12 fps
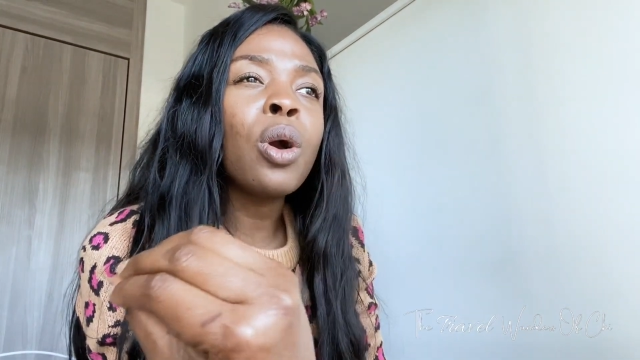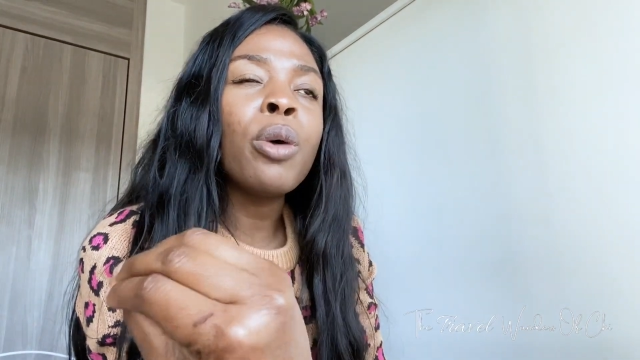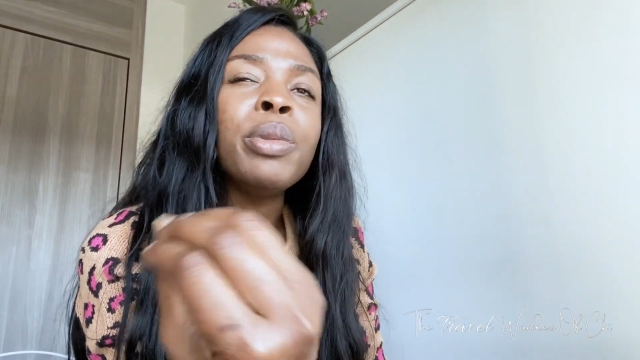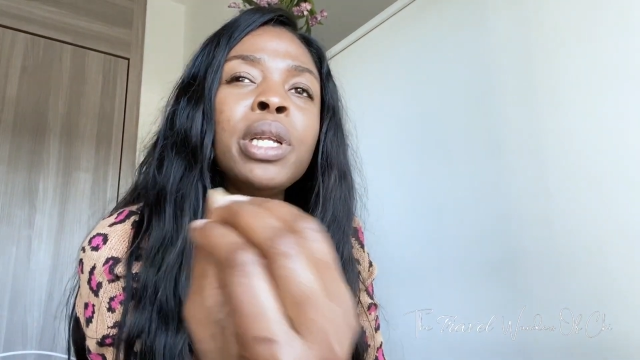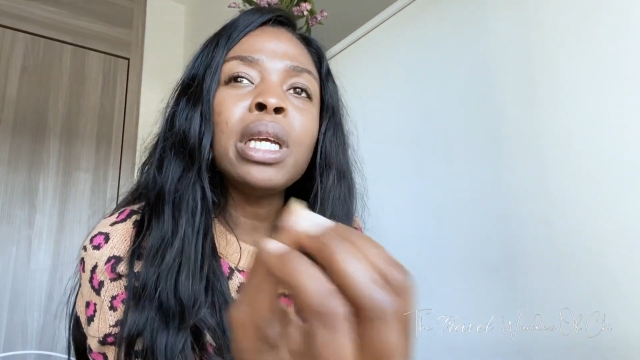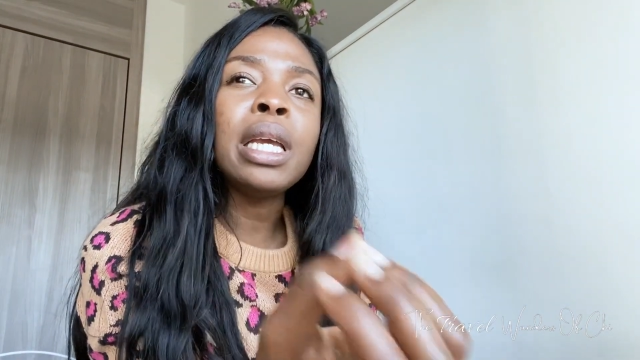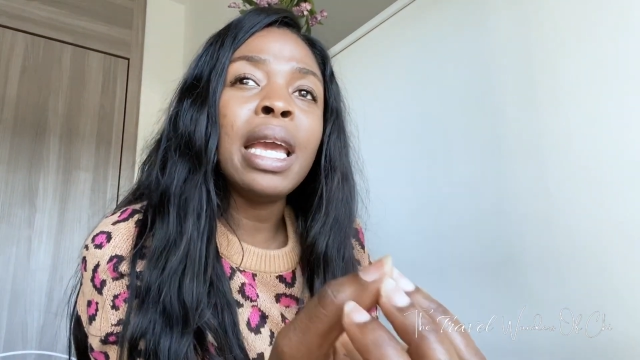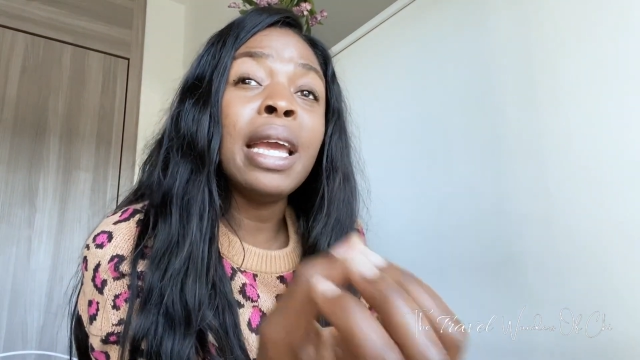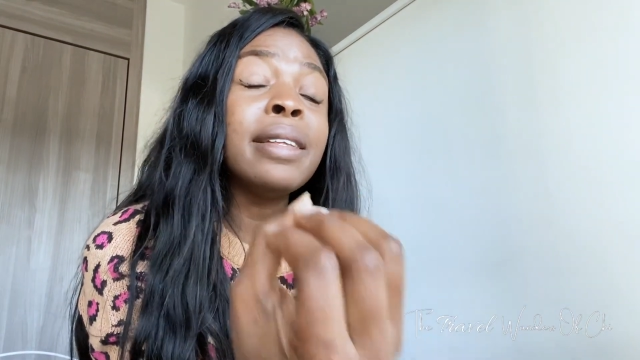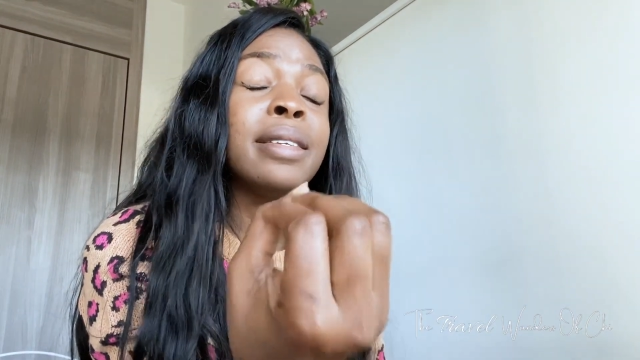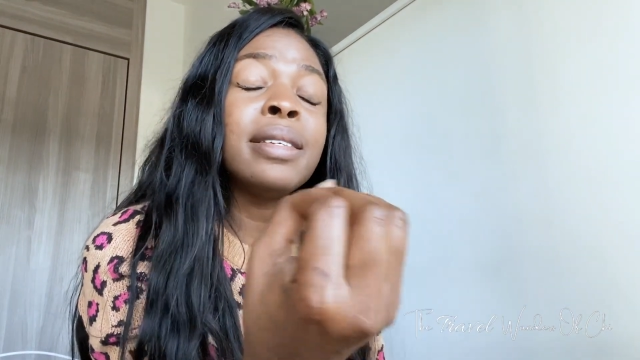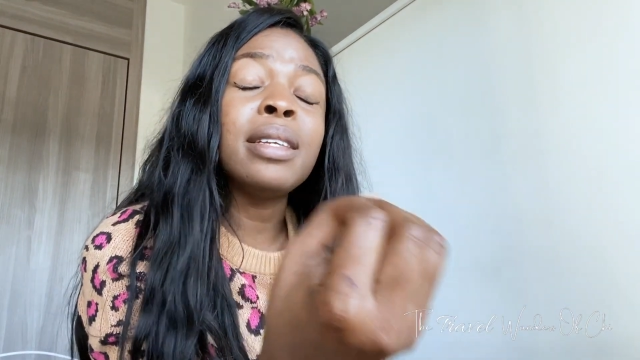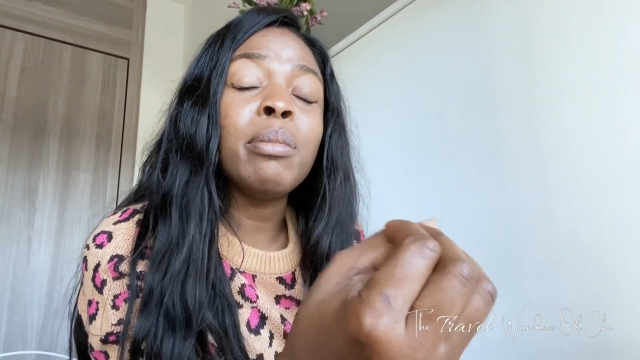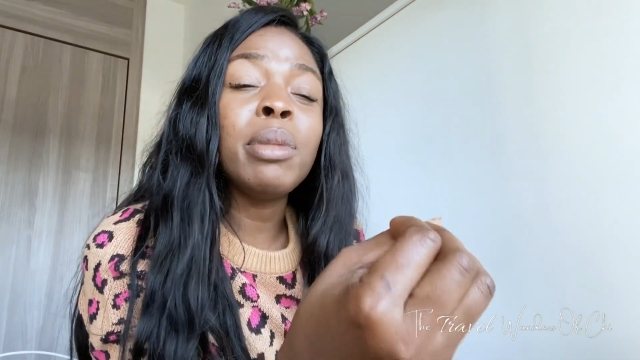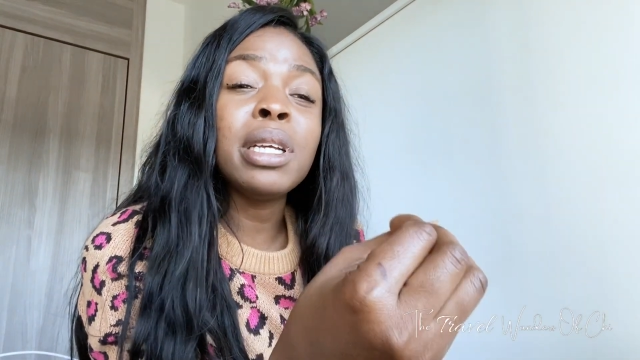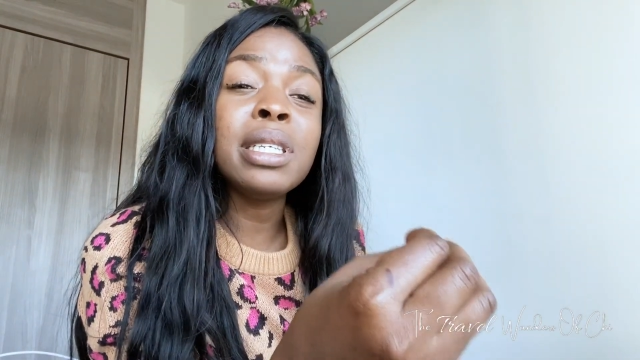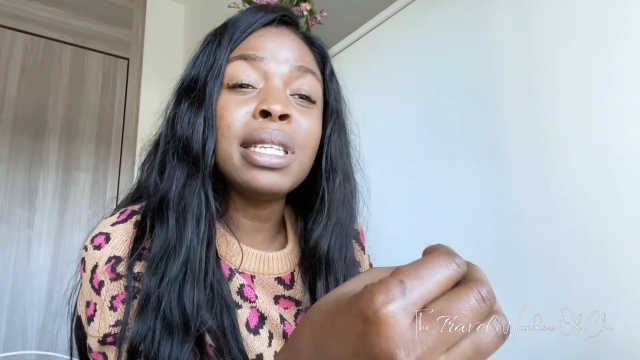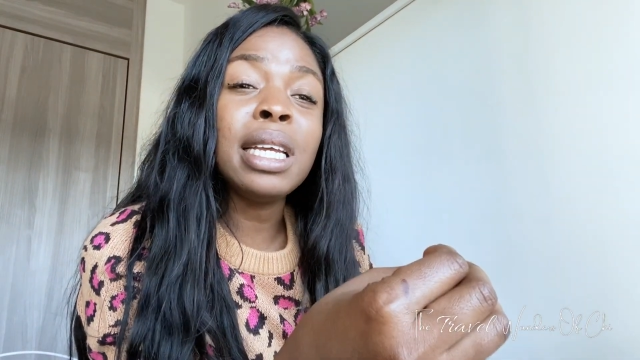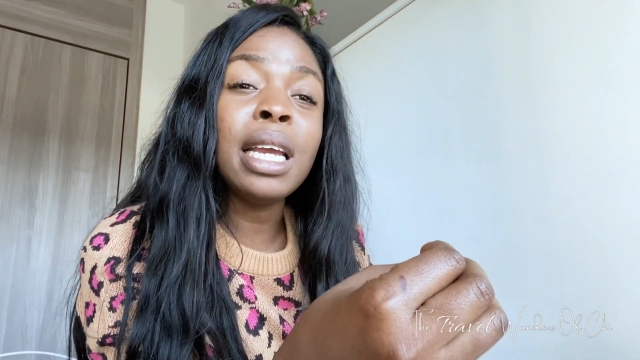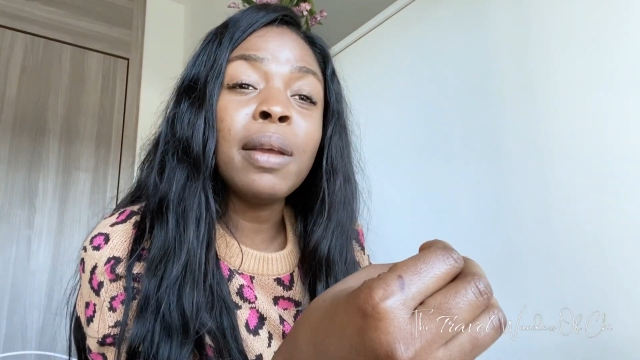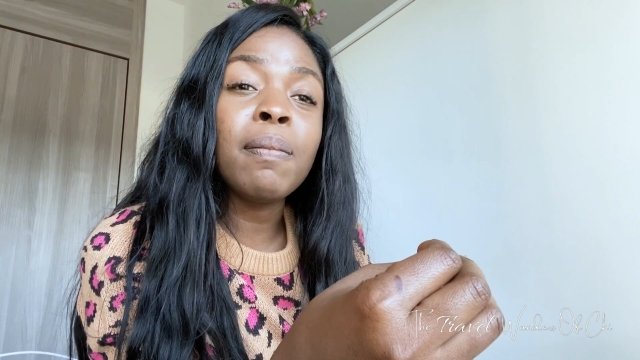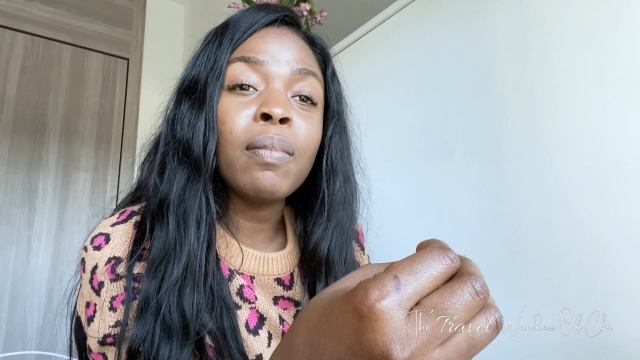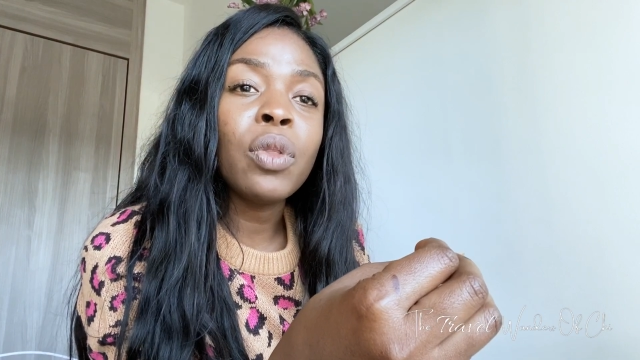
communicate seamlessly